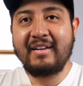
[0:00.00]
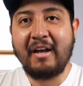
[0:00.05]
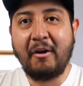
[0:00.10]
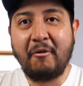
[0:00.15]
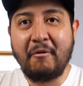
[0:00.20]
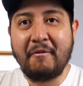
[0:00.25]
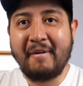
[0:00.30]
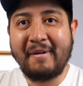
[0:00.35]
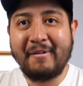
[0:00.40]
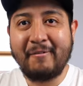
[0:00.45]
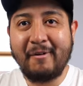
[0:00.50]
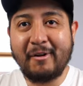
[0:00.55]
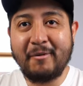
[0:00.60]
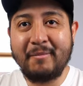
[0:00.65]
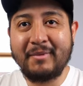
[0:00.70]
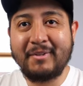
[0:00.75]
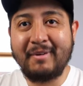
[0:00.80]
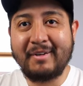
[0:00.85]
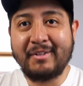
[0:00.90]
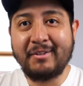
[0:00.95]
Hello everyone,
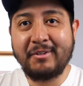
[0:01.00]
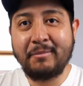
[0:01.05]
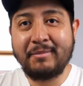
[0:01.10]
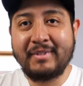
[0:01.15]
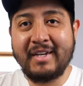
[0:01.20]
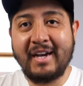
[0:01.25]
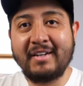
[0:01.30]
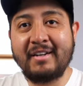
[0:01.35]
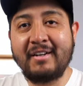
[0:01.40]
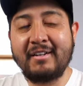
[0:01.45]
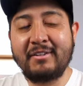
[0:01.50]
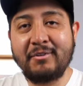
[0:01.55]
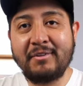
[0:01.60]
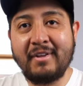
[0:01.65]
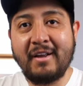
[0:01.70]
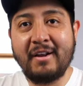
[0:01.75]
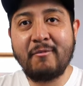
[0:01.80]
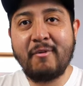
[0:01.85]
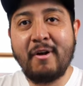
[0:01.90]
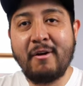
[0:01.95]
welcome to my YouTube channel.
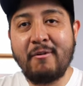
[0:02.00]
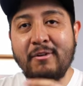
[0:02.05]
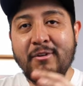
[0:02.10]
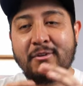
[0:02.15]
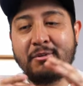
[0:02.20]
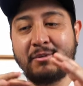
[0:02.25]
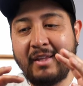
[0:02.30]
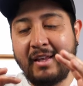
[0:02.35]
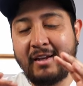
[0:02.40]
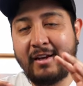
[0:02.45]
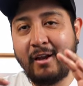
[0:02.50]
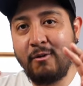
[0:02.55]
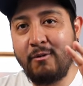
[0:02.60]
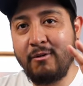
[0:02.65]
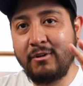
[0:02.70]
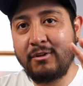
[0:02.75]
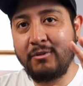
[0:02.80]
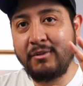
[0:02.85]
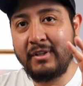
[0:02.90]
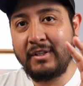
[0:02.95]
Today we are going to take a
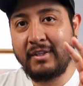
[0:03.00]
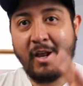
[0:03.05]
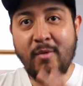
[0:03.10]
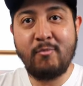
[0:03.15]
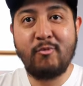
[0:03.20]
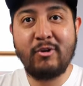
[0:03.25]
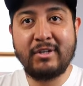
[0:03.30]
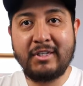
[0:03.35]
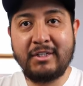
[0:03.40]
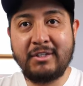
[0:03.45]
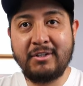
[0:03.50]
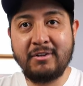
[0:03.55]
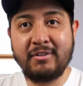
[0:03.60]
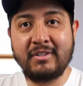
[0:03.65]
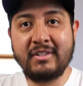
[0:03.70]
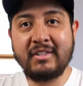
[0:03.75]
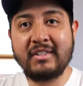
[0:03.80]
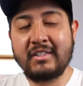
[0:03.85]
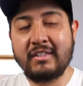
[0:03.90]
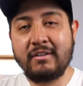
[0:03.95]
look to the Dell
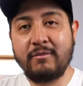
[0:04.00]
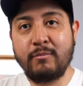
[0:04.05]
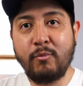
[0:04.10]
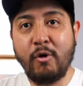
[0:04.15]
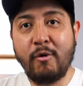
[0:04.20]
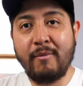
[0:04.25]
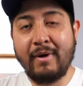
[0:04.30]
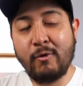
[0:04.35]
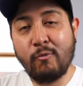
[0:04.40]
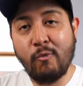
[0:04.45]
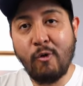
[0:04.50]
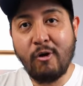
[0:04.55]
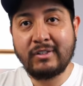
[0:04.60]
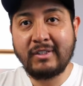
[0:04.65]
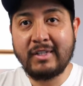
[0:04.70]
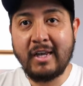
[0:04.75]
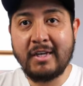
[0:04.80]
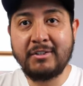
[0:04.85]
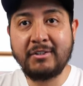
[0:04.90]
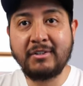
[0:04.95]
Precision Mobile
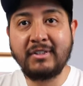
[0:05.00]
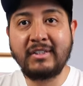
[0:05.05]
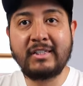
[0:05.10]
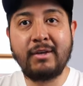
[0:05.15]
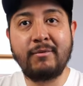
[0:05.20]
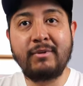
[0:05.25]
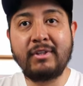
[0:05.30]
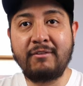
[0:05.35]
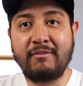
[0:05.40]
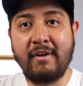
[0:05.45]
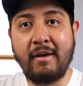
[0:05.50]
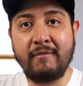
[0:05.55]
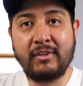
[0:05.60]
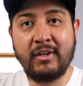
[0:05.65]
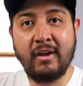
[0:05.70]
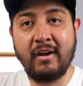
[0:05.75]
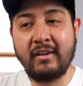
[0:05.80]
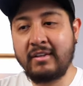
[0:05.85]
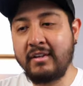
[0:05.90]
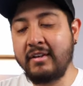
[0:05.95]
Workstation
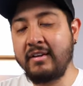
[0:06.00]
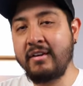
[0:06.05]
7530.